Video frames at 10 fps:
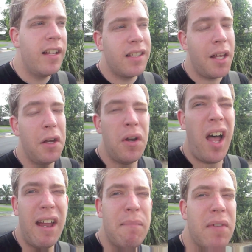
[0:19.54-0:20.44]
So
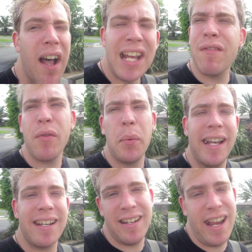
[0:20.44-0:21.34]
I'm kind of
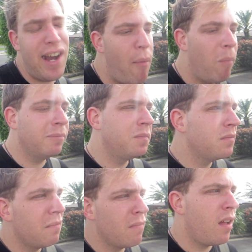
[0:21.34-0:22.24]
awake now,
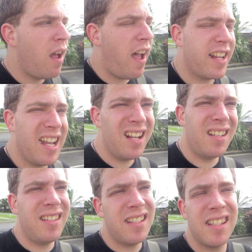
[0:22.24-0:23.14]
I
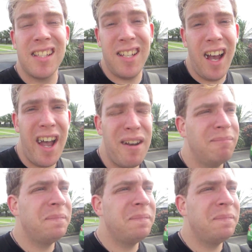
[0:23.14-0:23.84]
guess. That's a start.